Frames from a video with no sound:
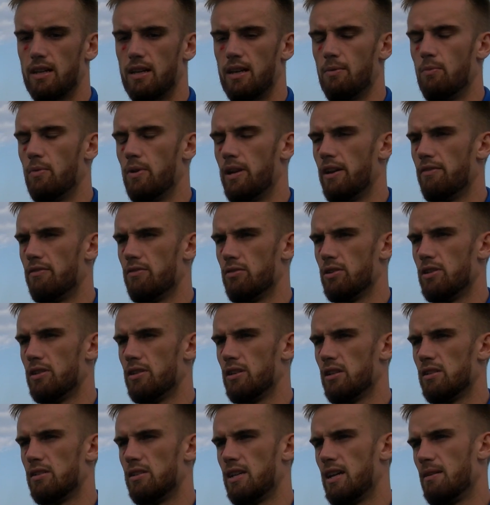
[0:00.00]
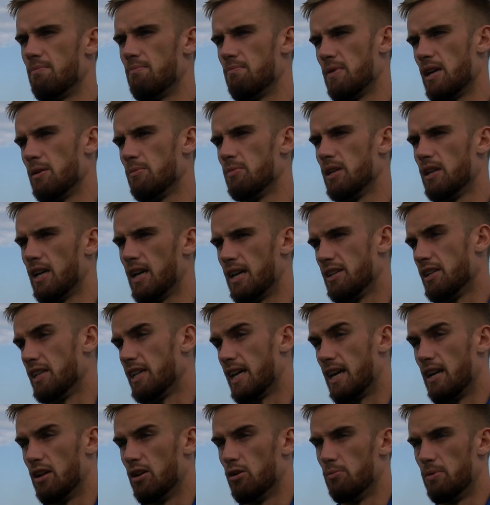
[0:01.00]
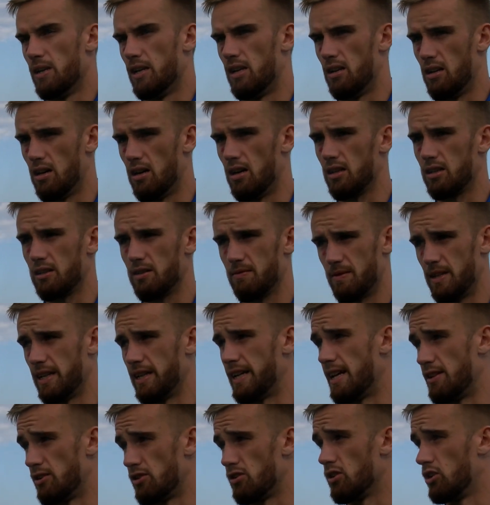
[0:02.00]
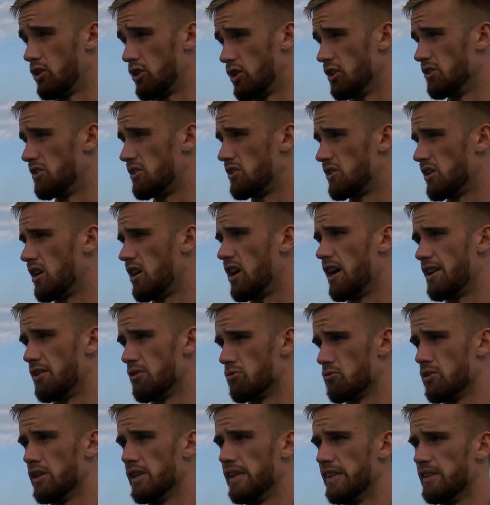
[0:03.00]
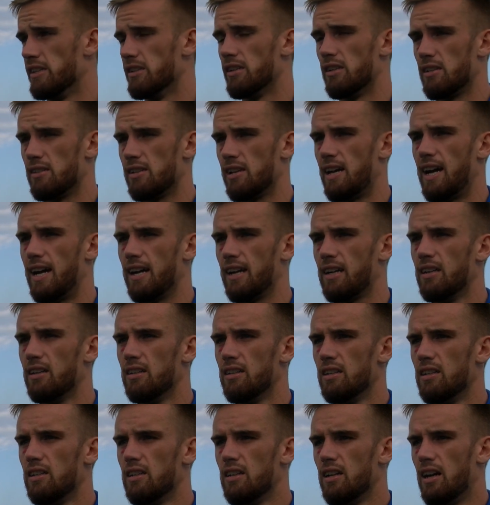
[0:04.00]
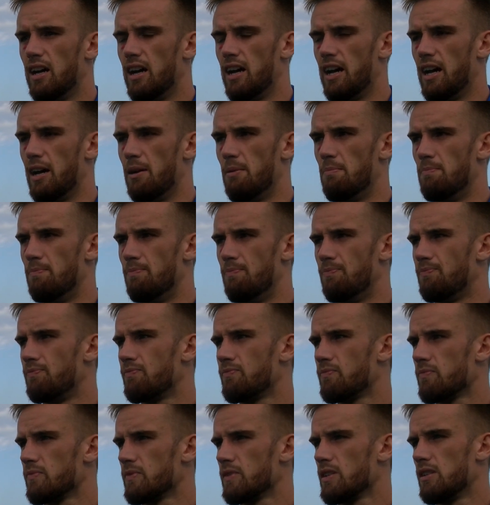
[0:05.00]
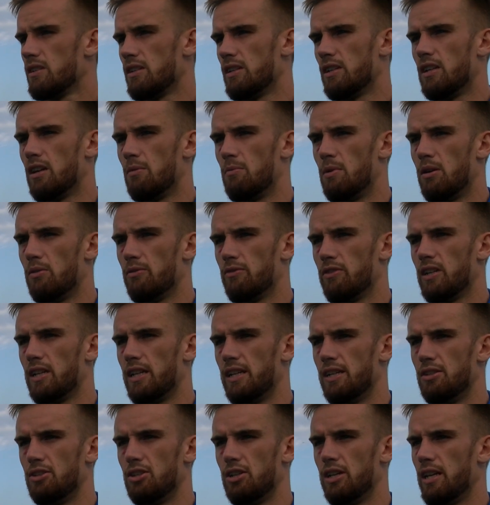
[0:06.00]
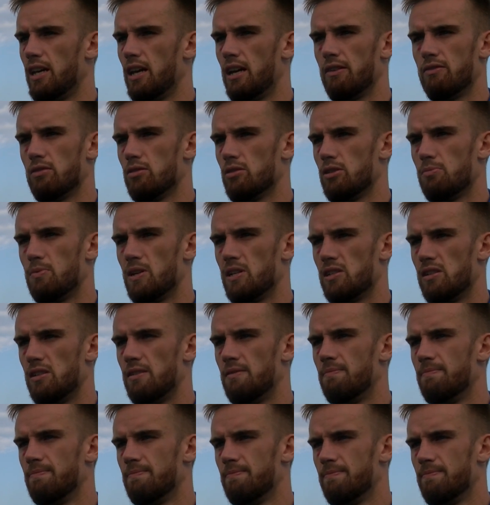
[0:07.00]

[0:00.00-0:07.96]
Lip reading: And when everyone does that, maybe, and you get a little bit of luck against a good side, a really good attack, you come out with a clean sheet, everyone's buzzing.